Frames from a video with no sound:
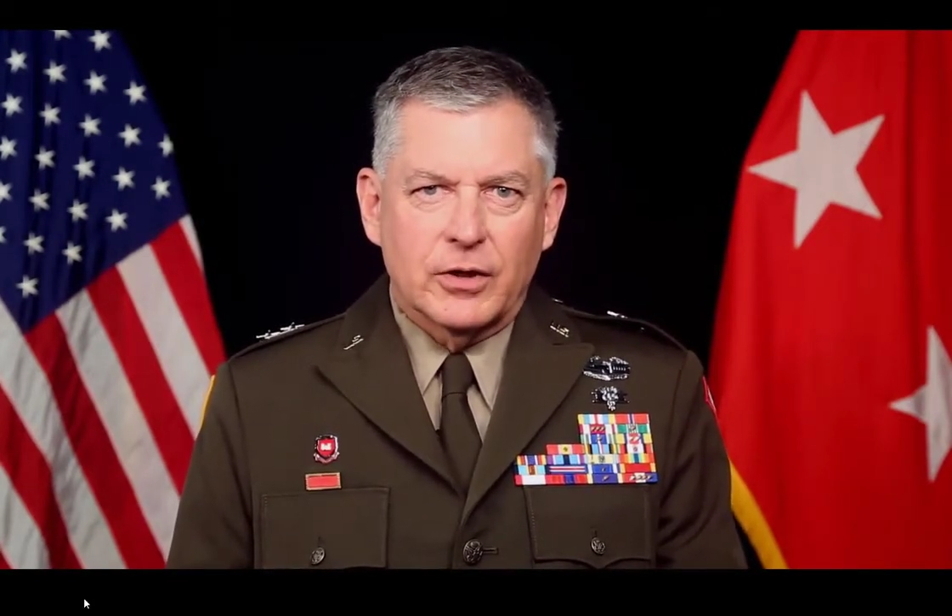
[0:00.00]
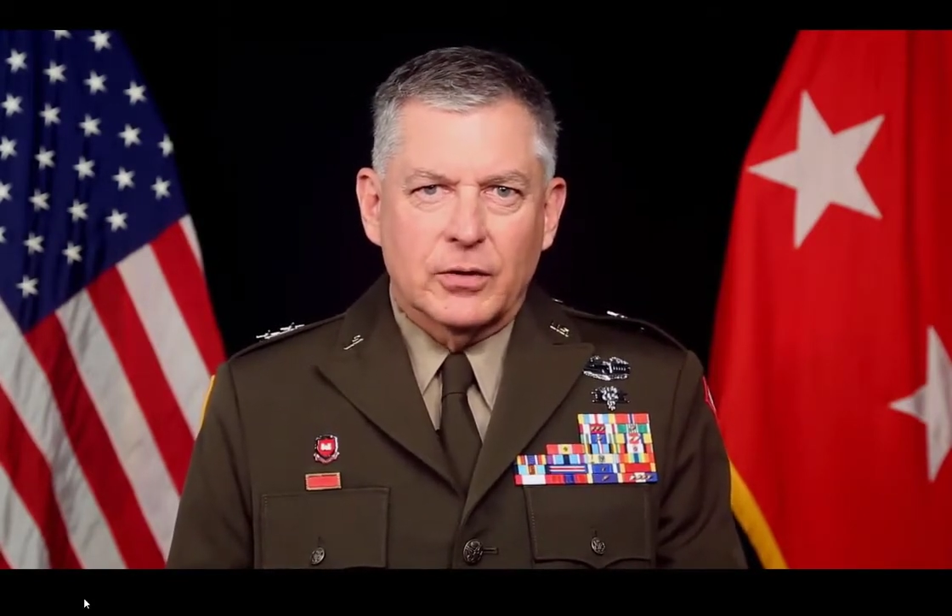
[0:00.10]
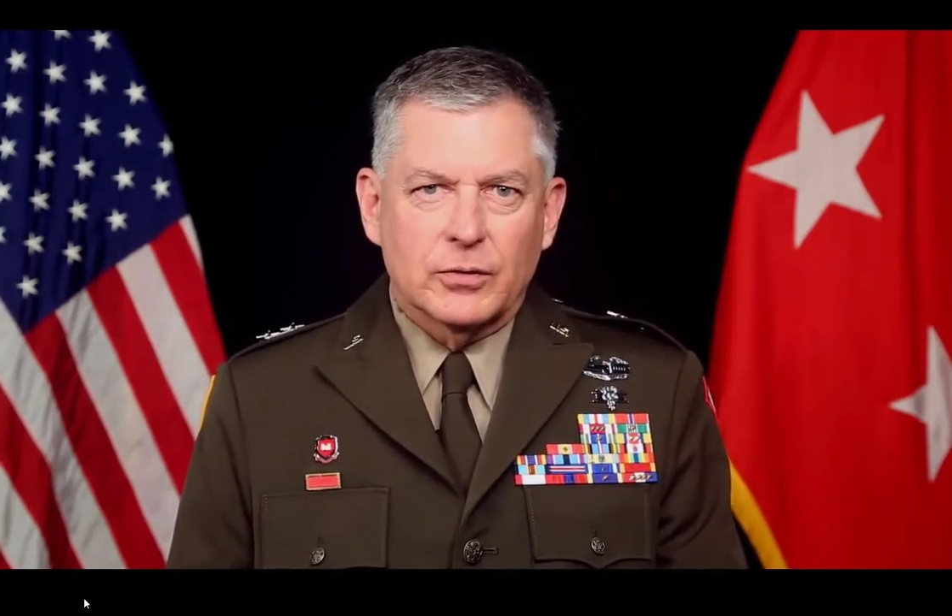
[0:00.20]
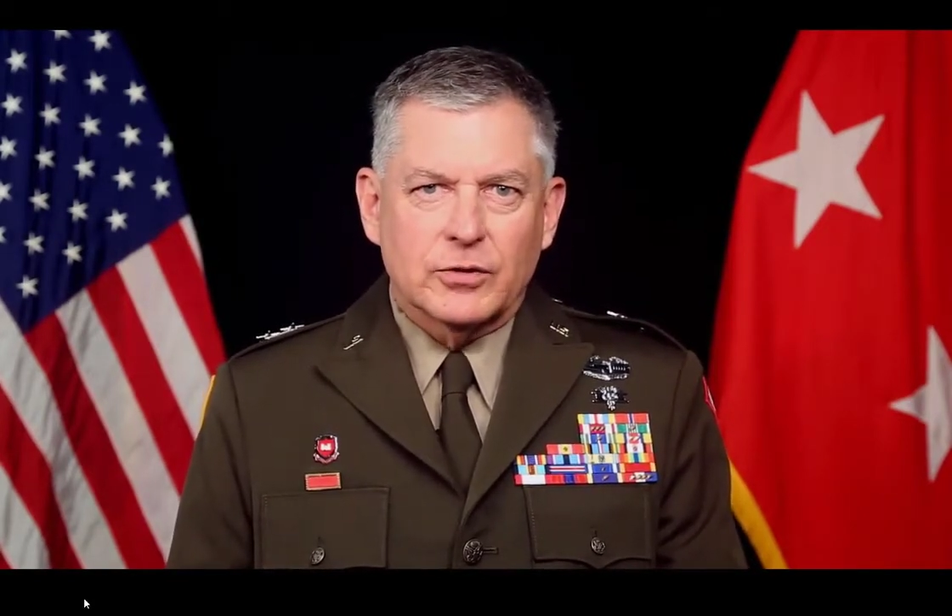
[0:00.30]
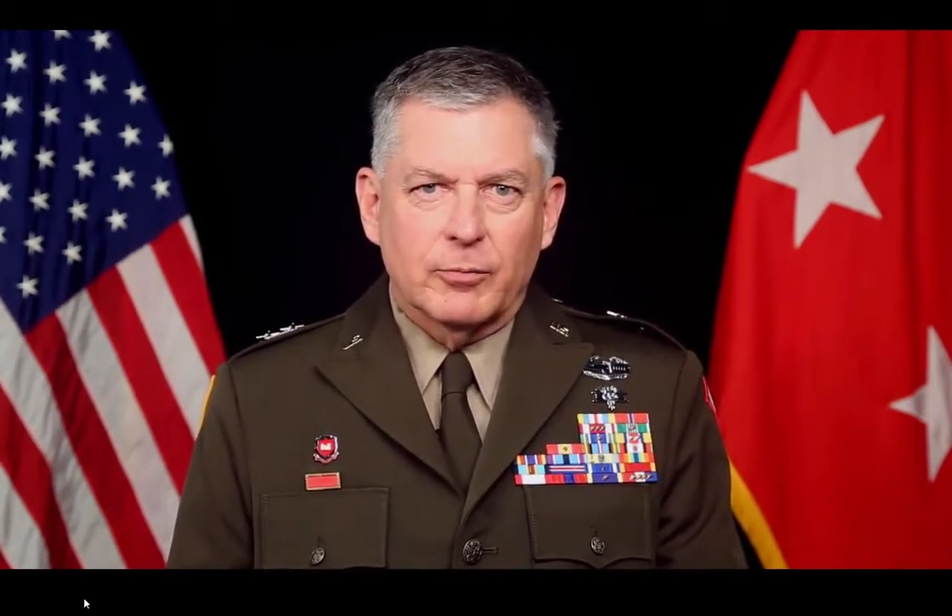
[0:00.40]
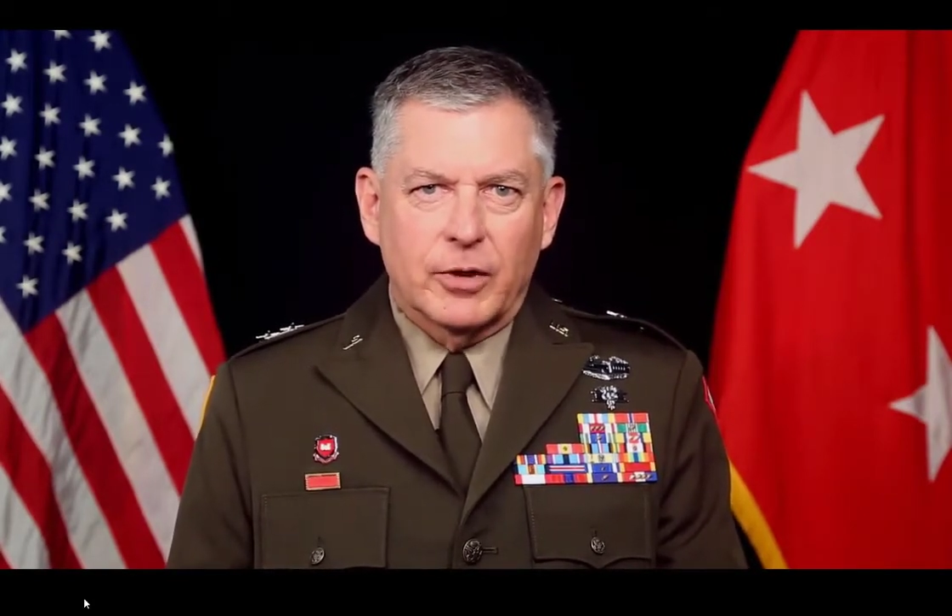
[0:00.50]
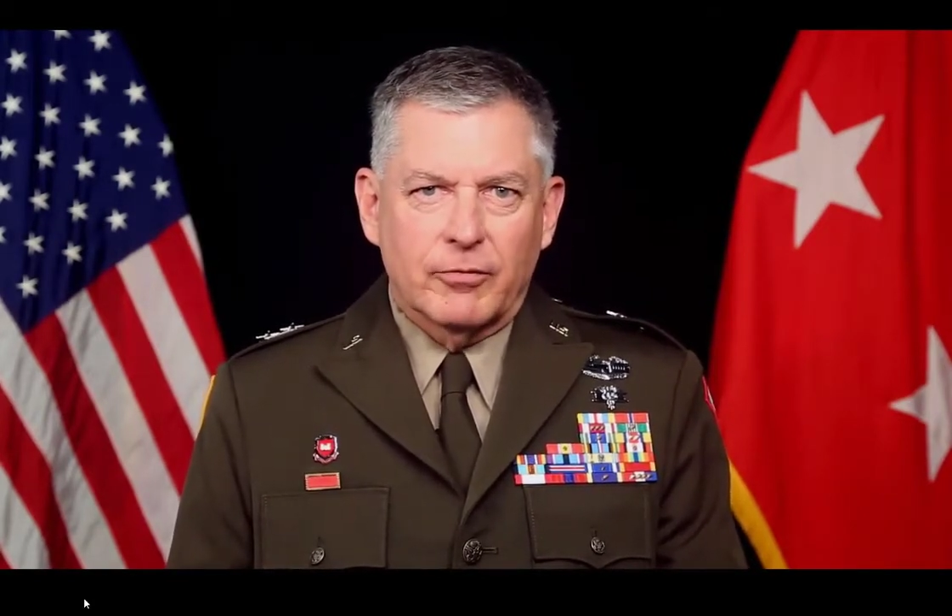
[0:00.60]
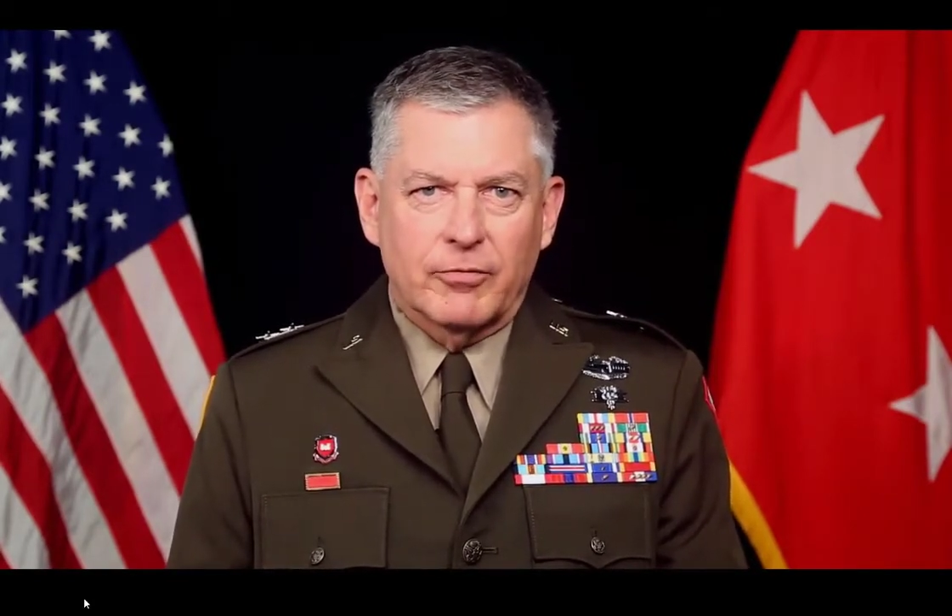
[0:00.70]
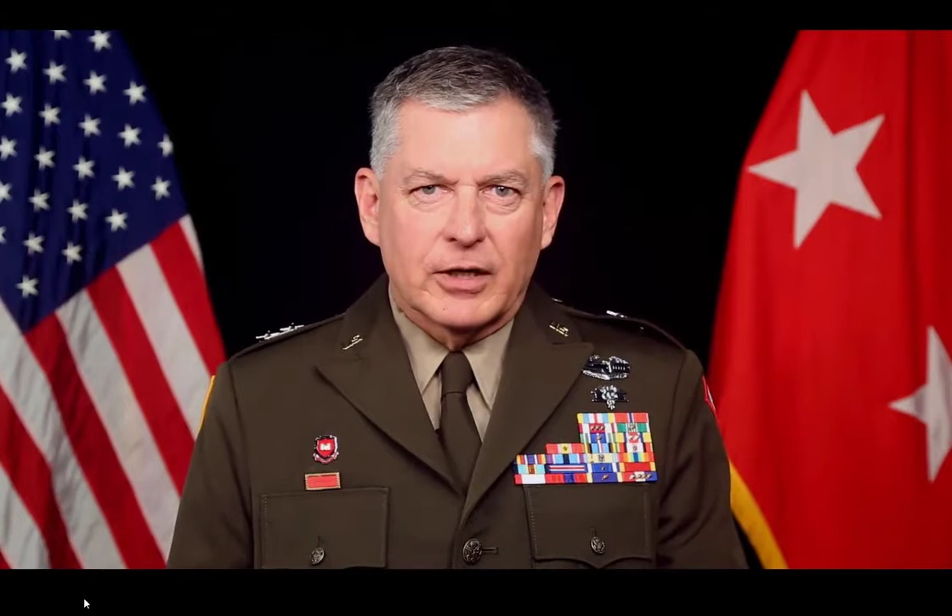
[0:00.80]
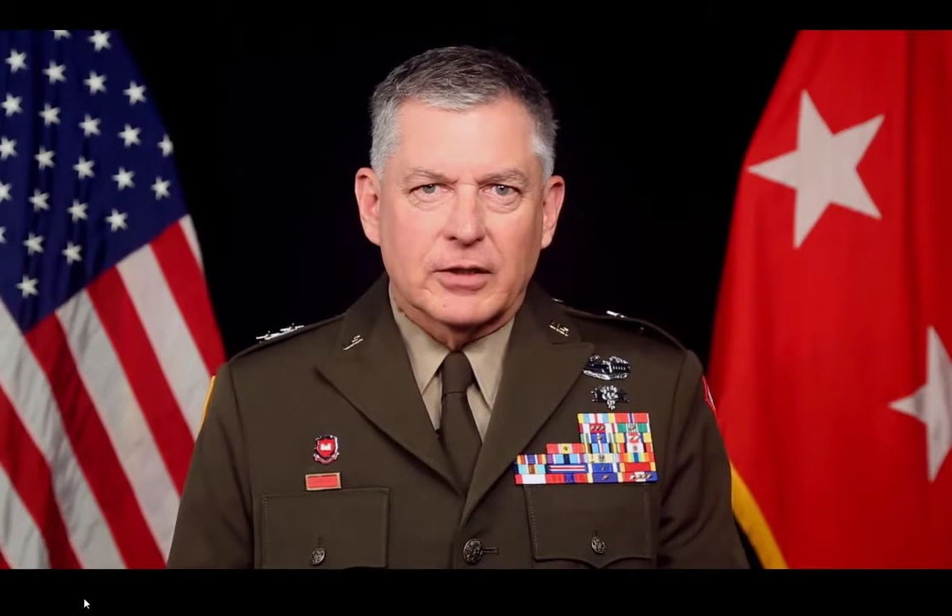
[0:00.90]
those have been
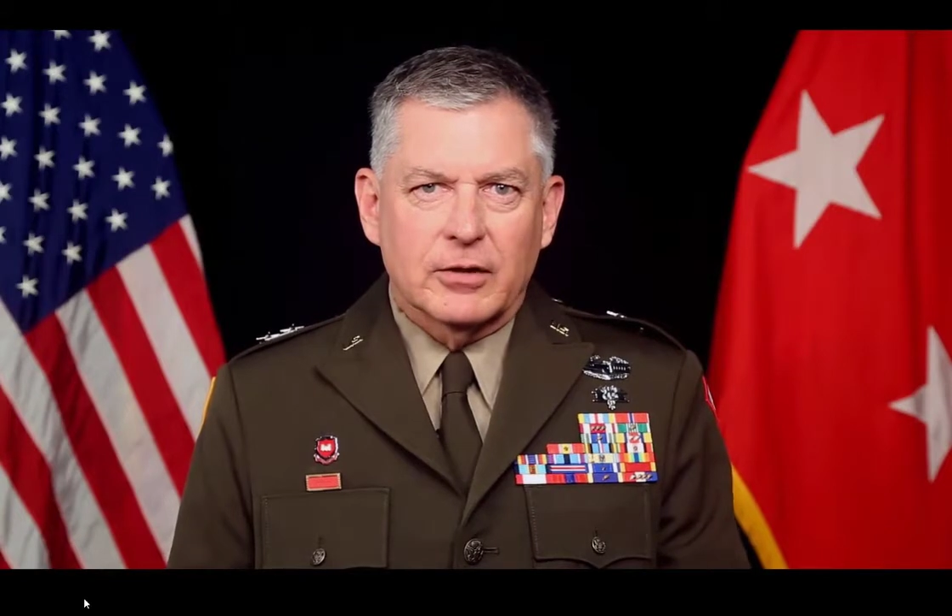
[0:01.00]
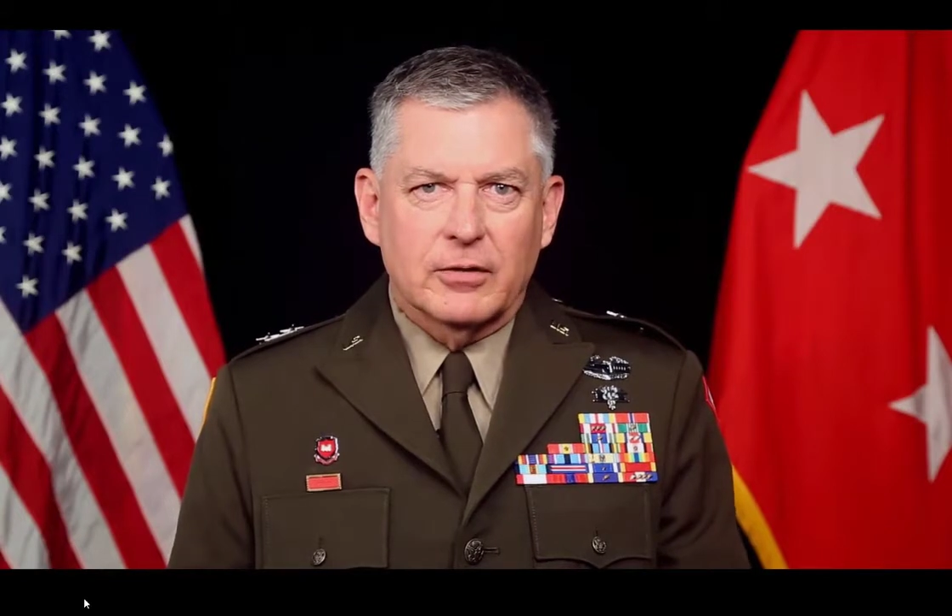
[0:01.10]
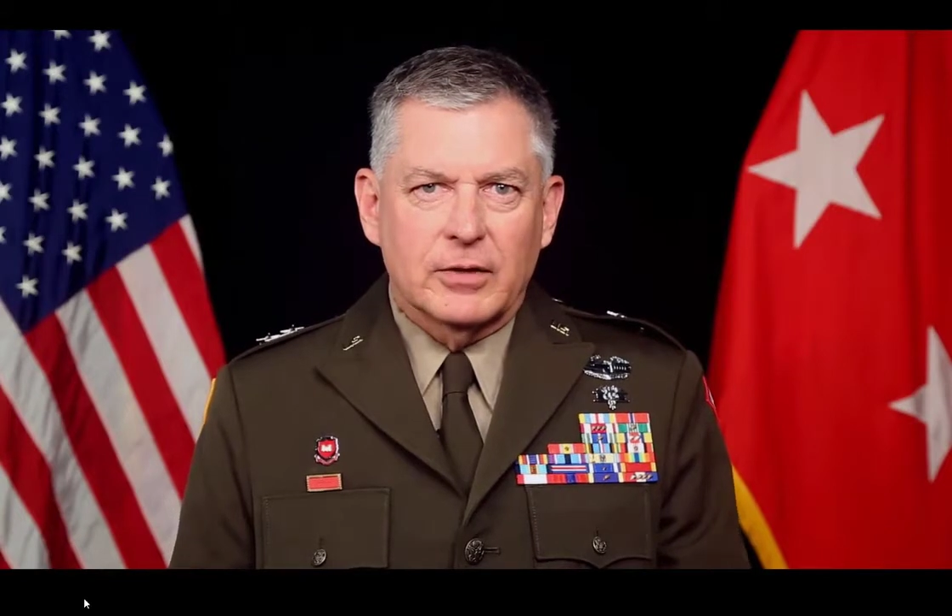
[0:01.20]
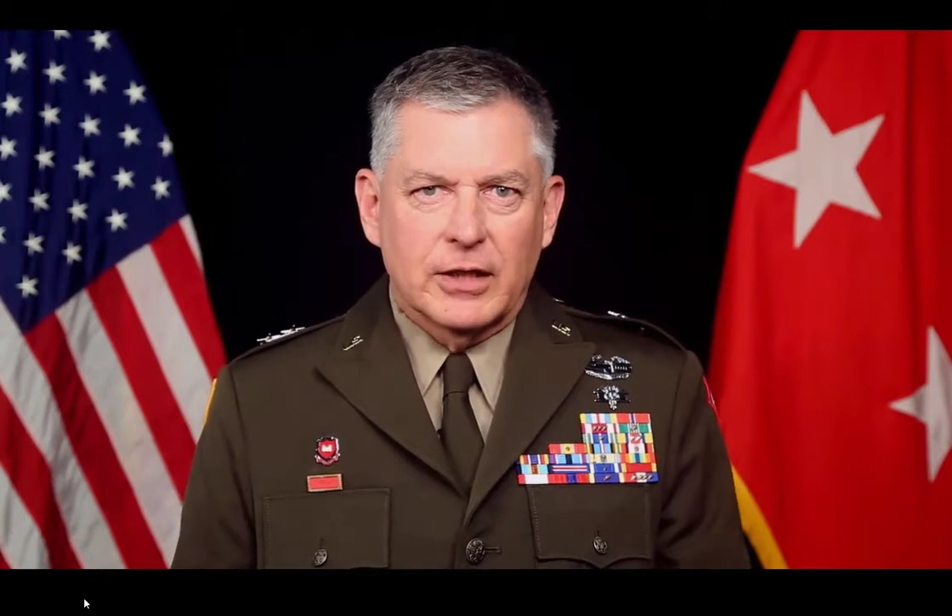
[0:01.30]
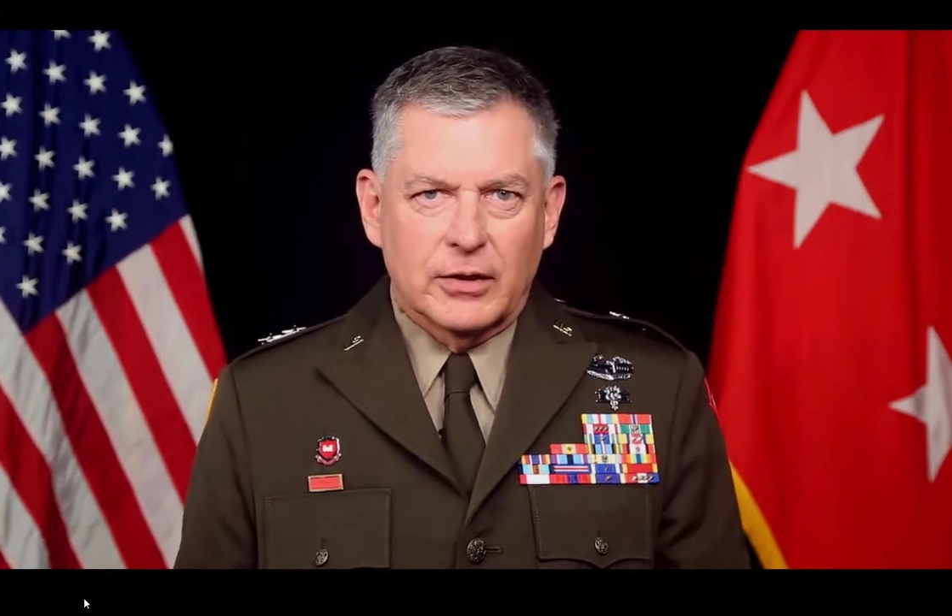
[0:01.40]
affected